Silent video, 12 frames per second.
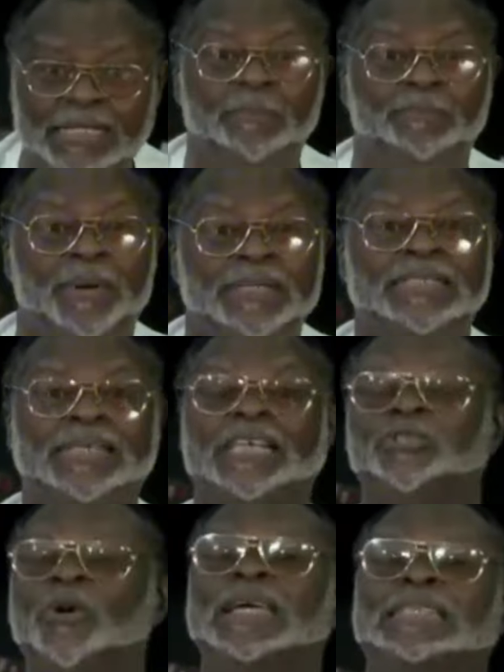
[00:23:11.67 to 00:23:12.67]
Tinubu presidency
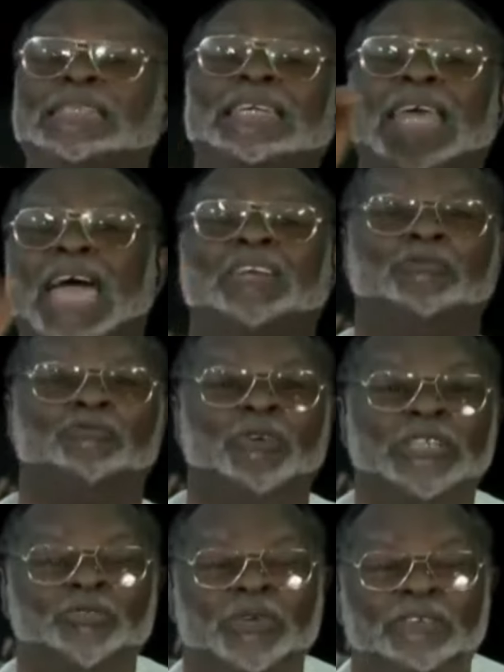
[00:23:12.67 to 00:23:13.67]
has only till the end of
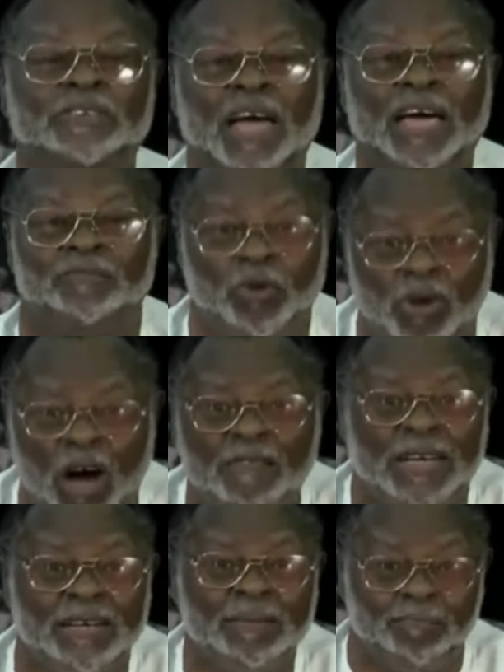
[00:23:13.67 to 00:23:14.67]
2025 to
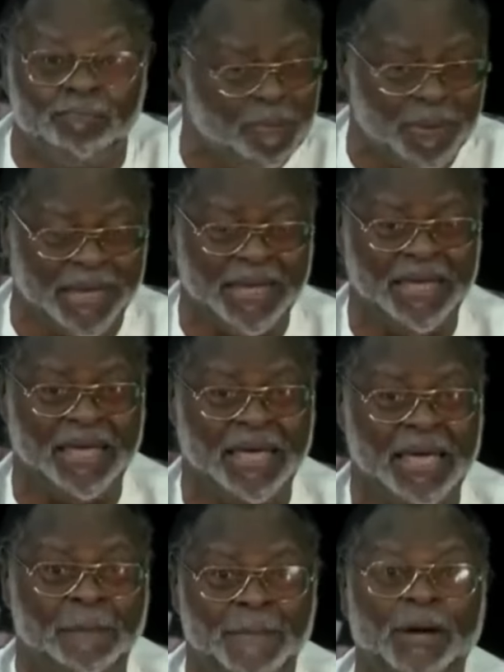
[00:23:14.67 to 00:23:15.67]
govern properly.
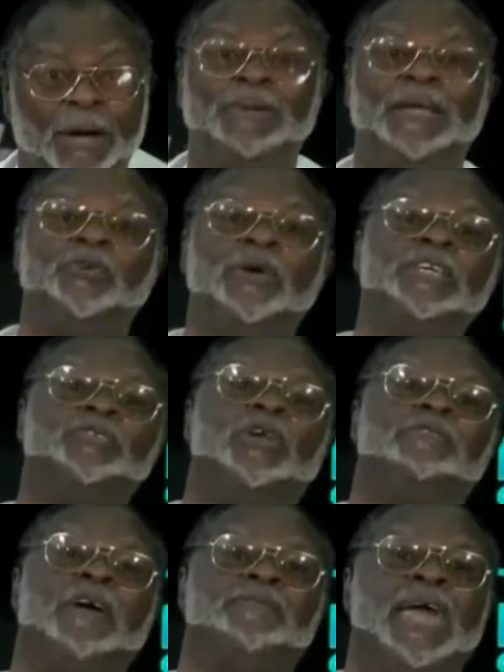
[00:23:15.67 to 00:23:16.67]
Because by
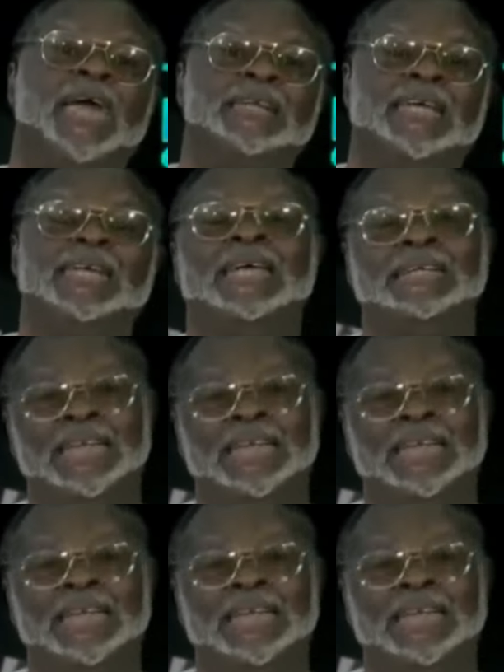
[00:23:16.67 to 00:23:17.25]
2025 ending,